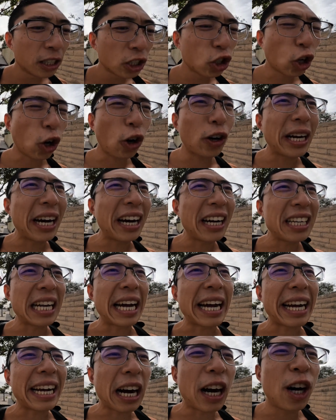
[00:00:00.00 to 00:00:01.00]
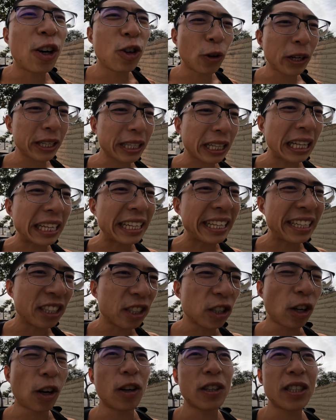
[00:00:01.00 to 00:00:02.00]
churn out like 100 clean
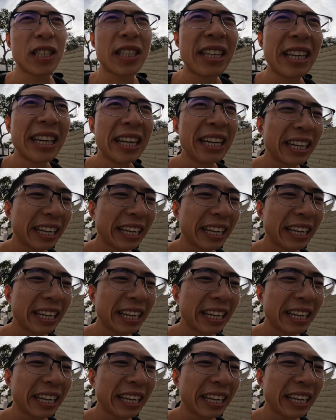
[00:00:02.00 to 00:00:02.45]
and jerks